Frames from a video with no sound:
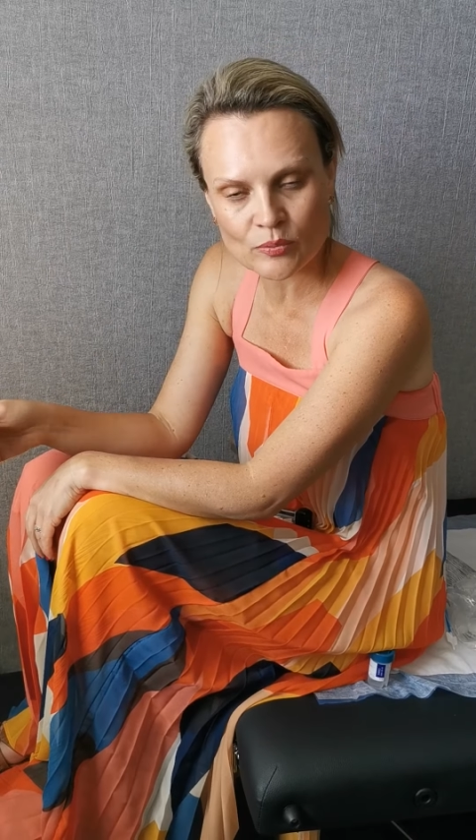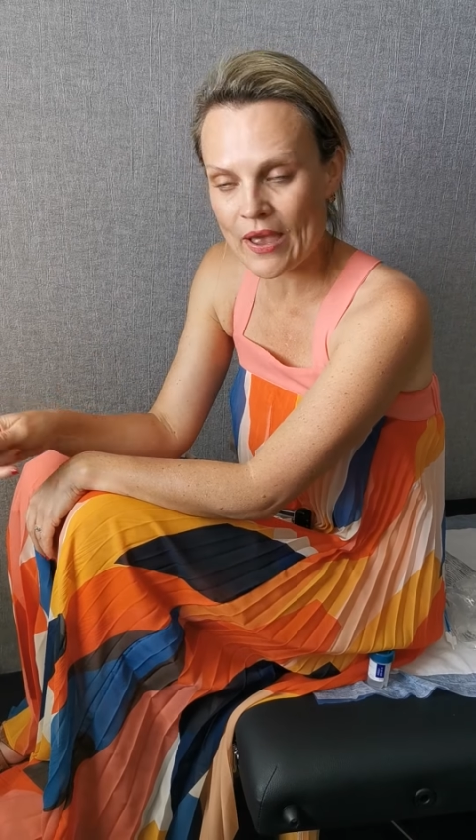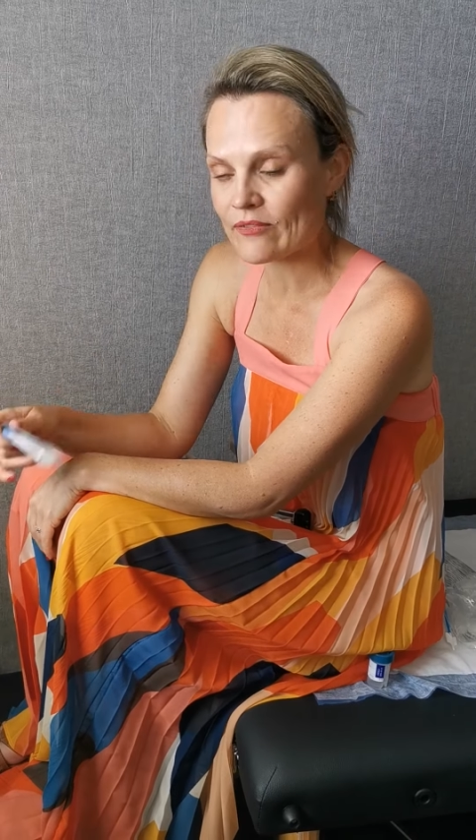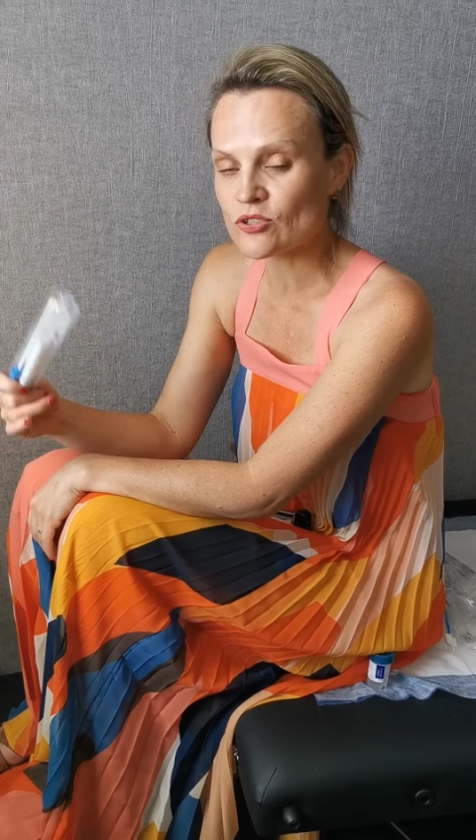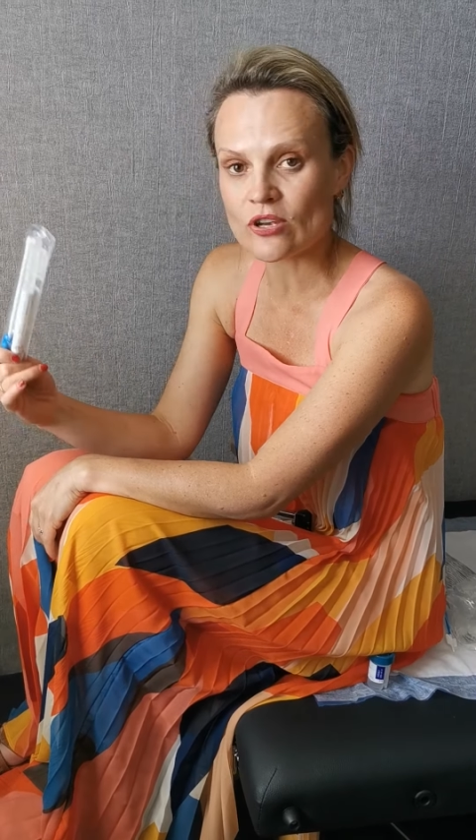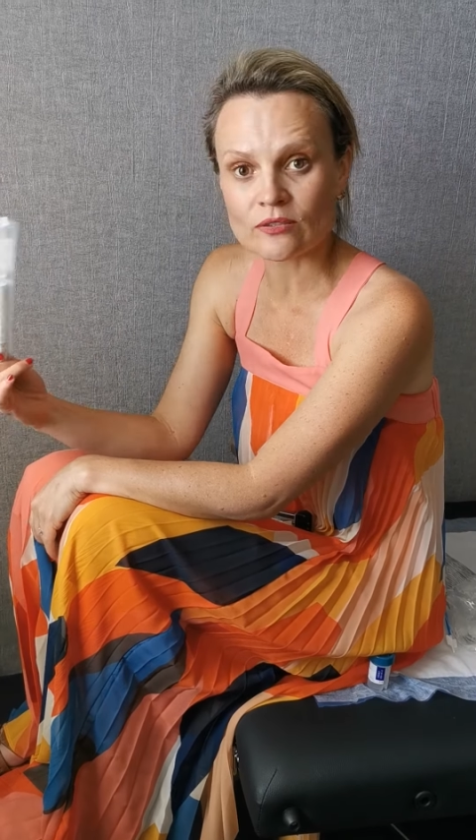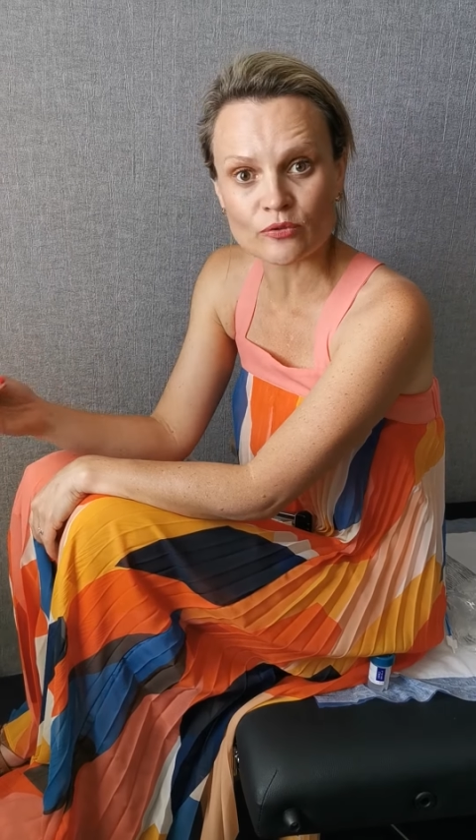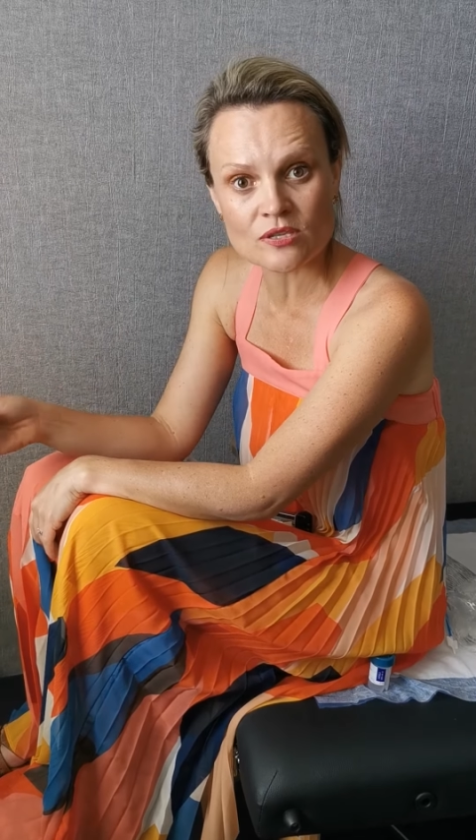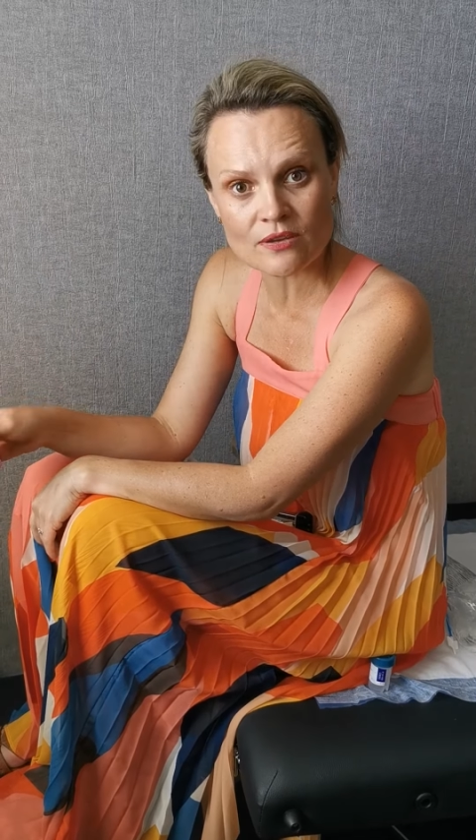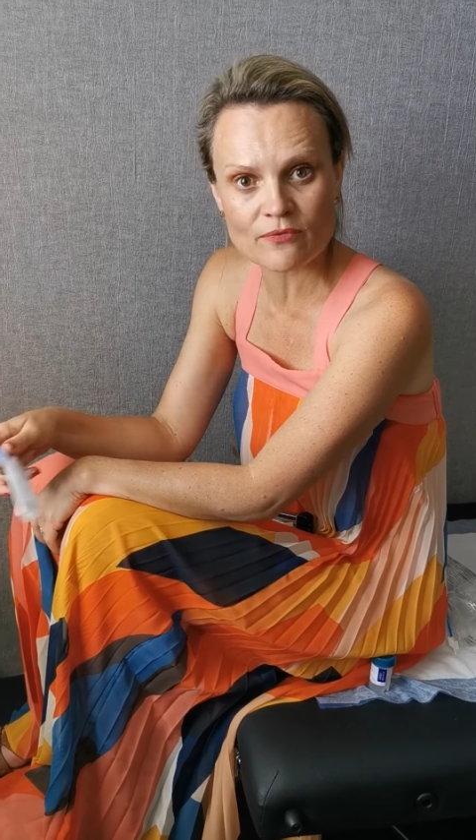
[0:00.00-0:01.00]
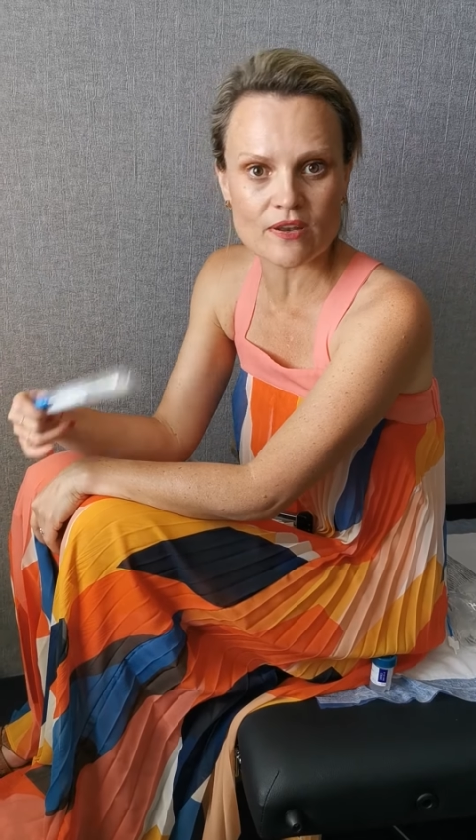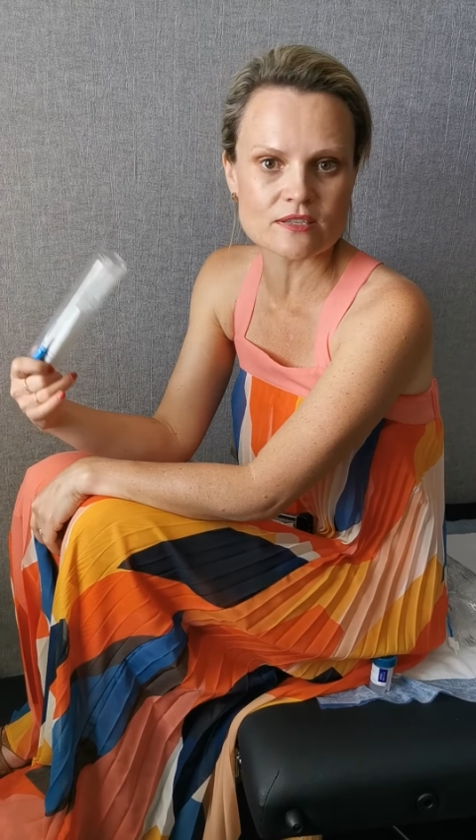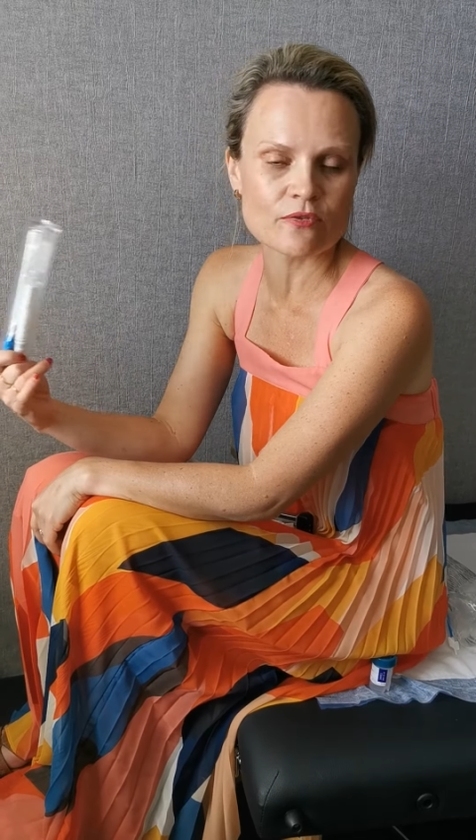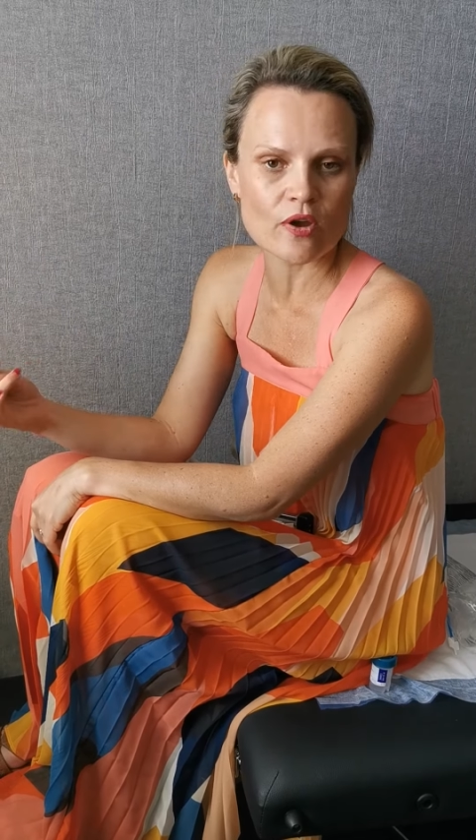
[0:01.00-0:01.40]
We haven't checked for syphilis,